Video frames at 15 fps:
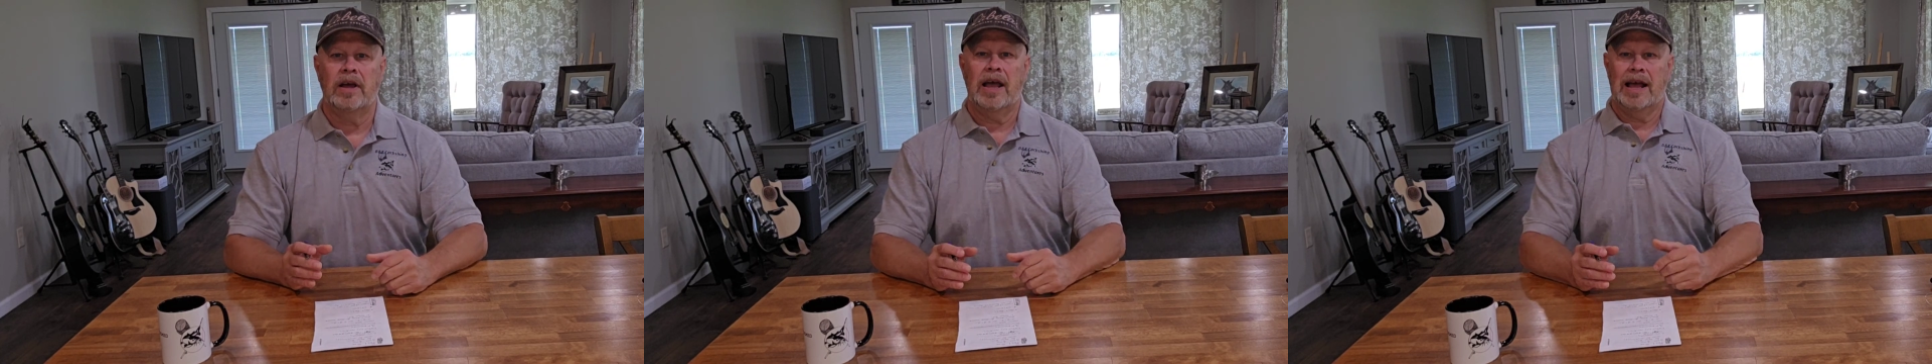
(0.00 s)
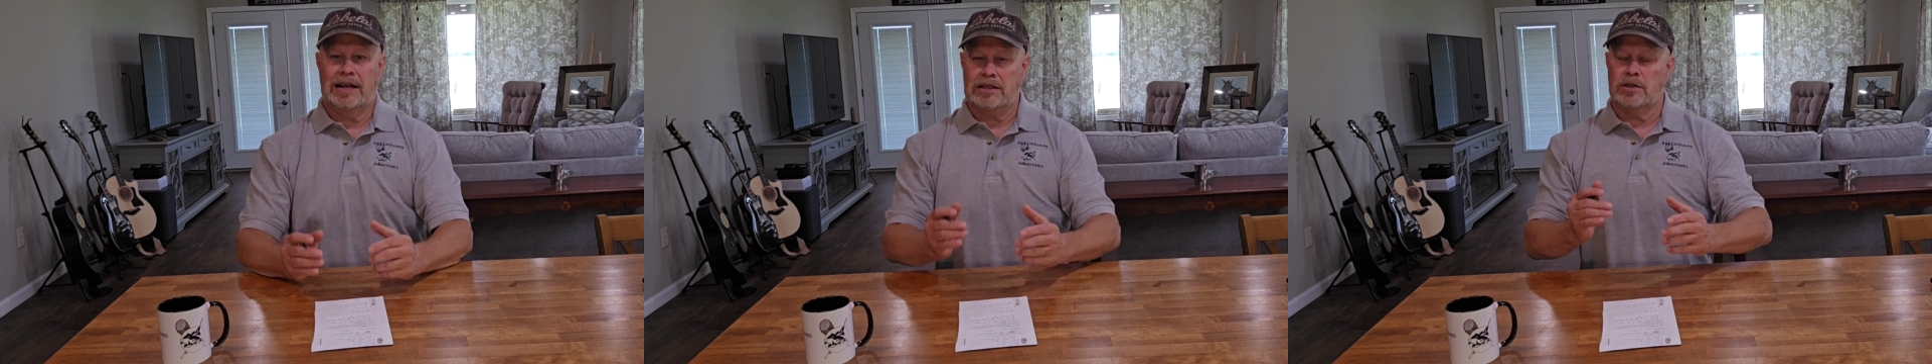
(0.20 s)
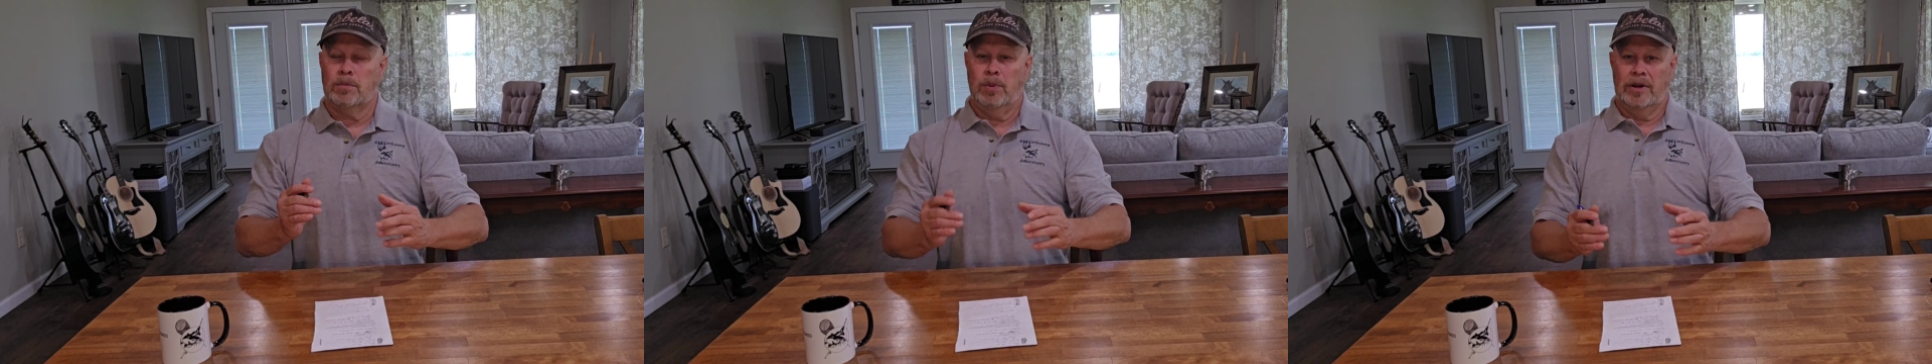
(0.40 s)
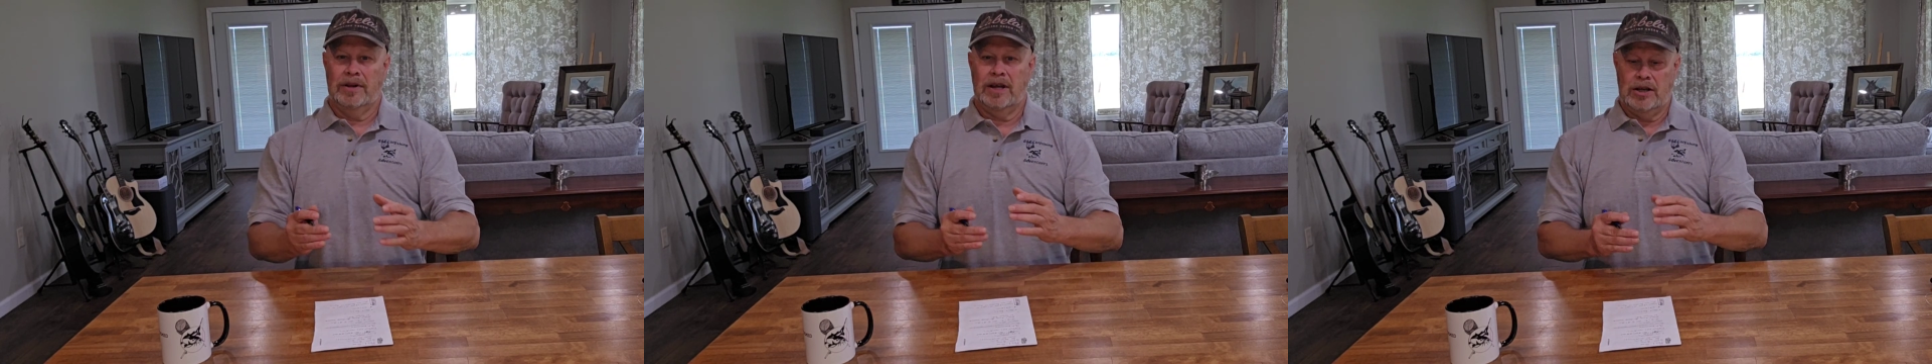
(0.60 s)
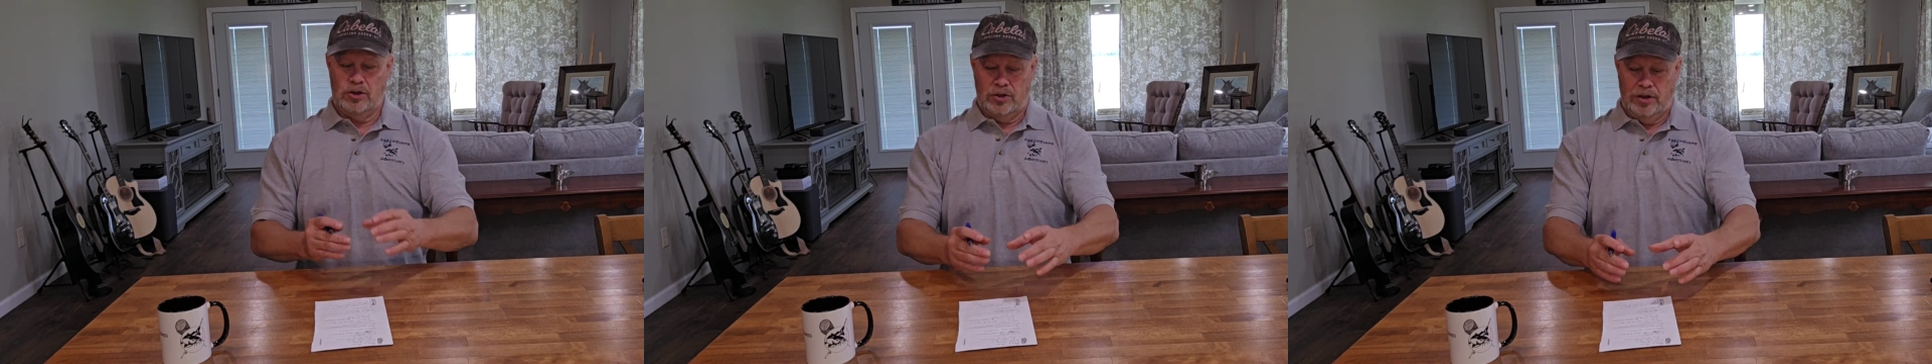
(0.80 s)

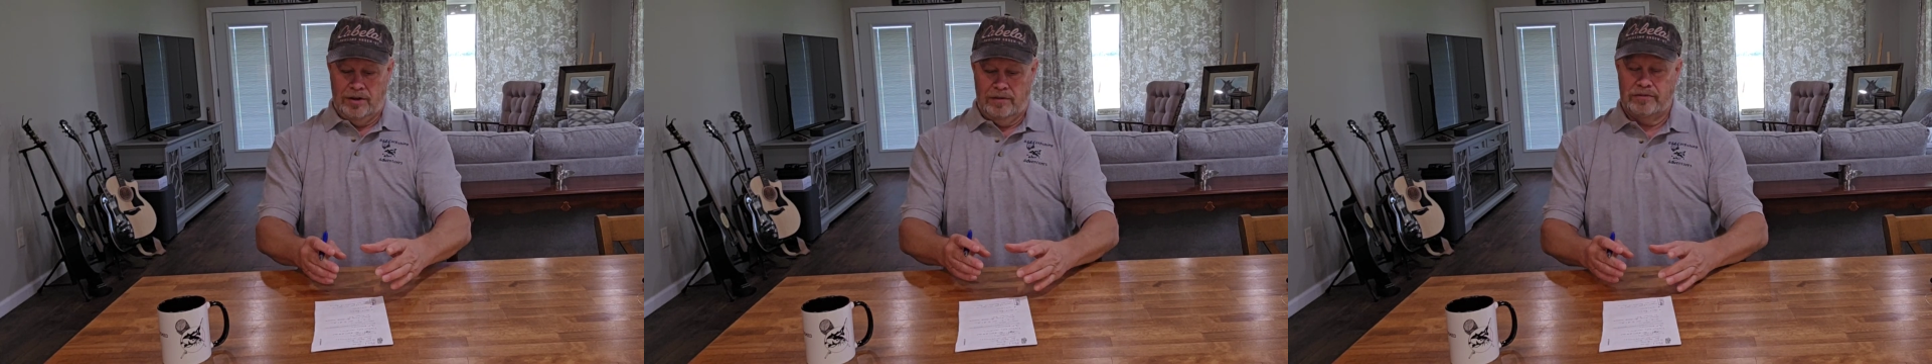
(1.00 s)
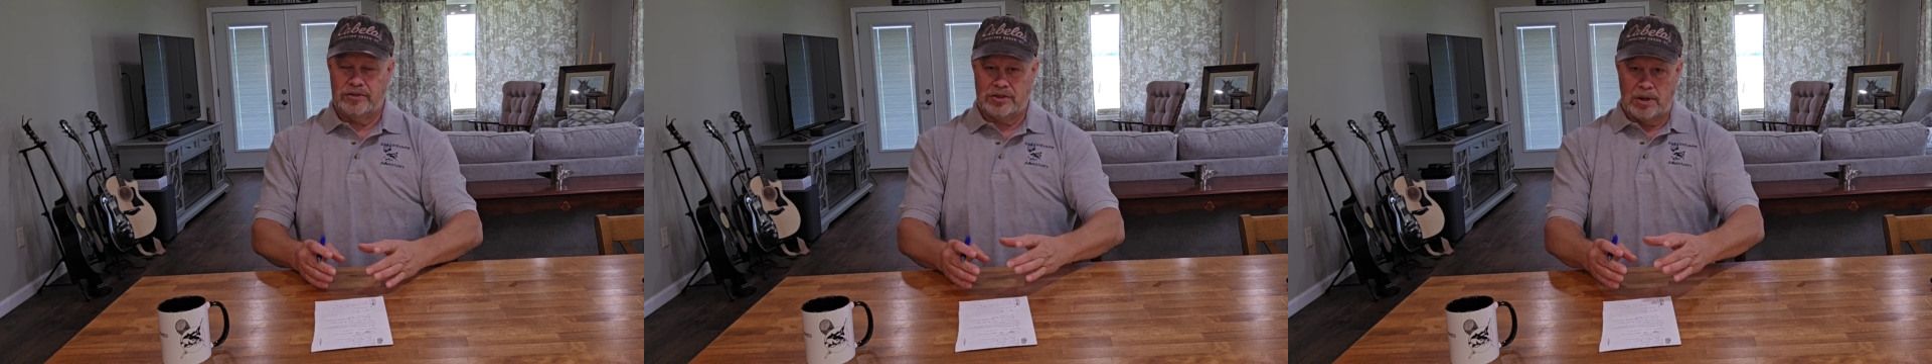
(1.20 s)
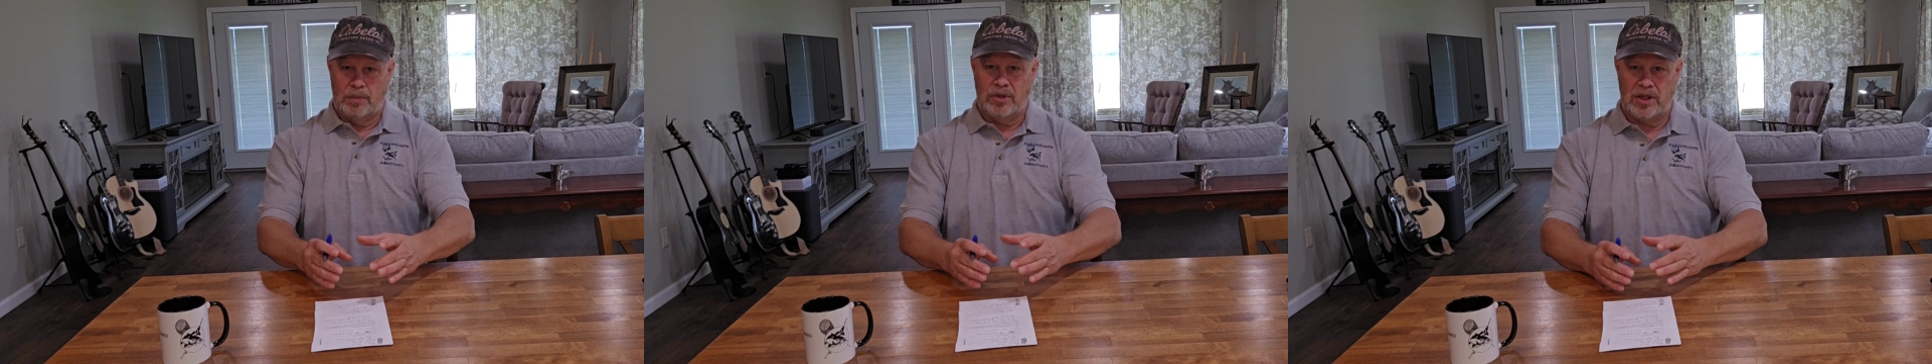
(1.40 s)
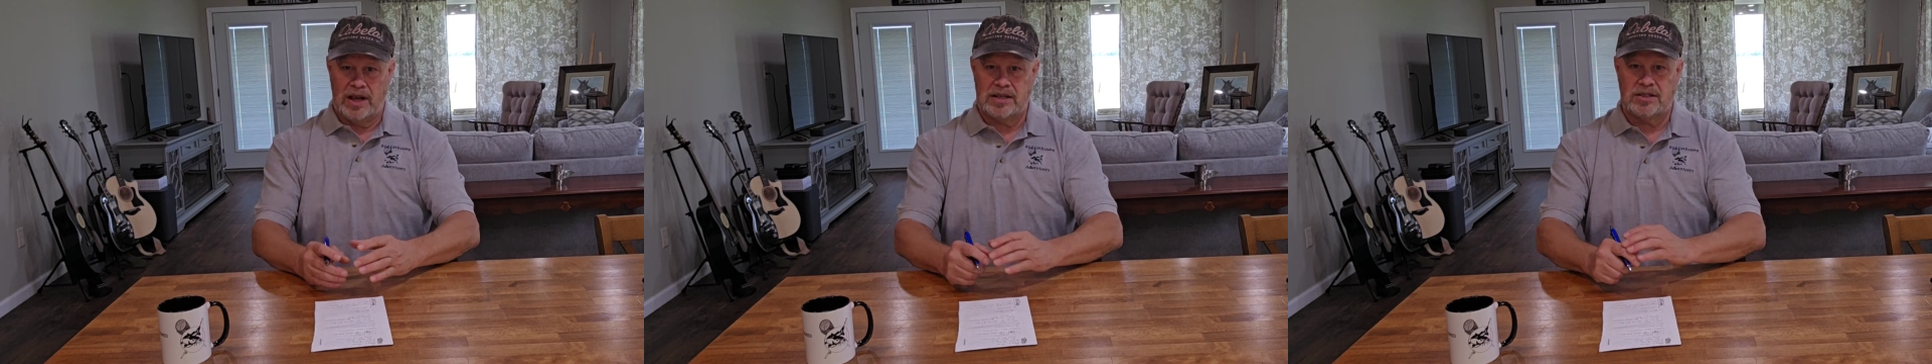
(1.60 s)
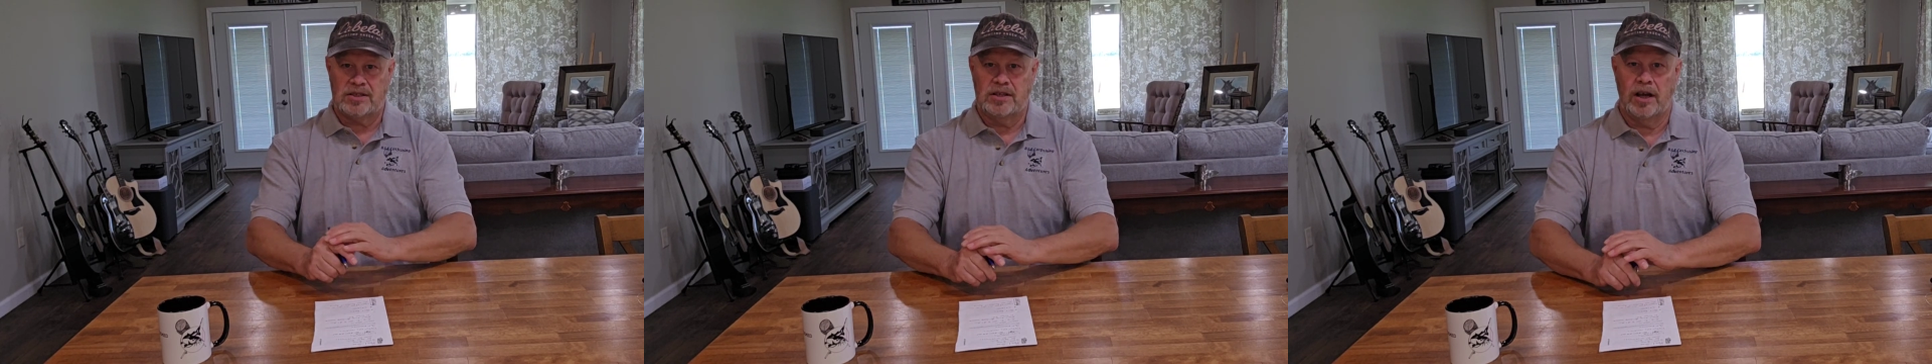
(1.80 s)
explanation of some of
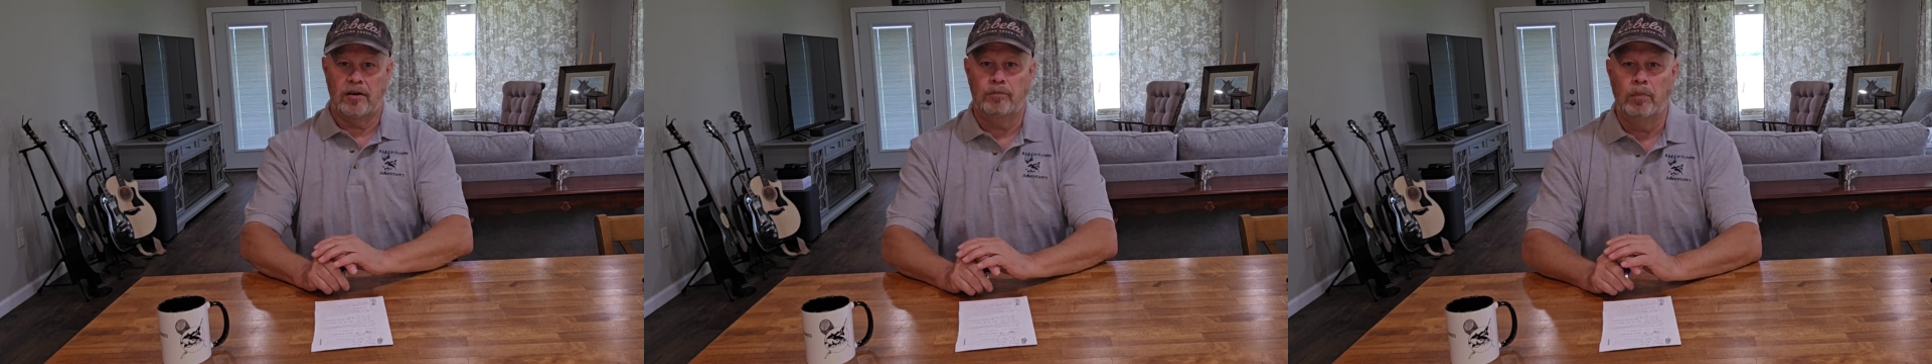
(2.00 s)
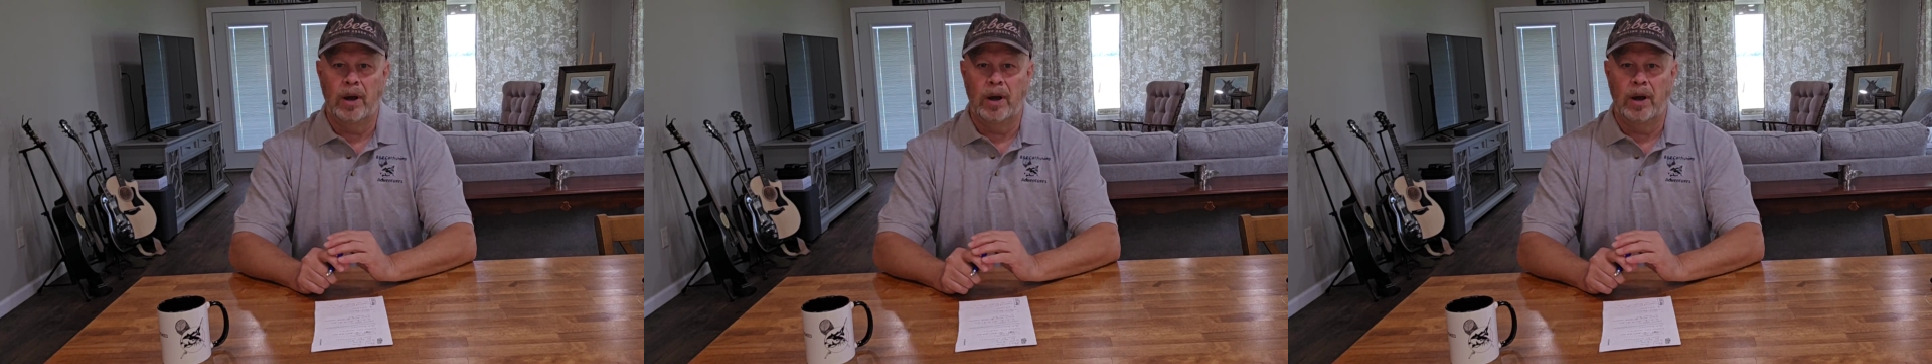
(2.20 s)
that stuff.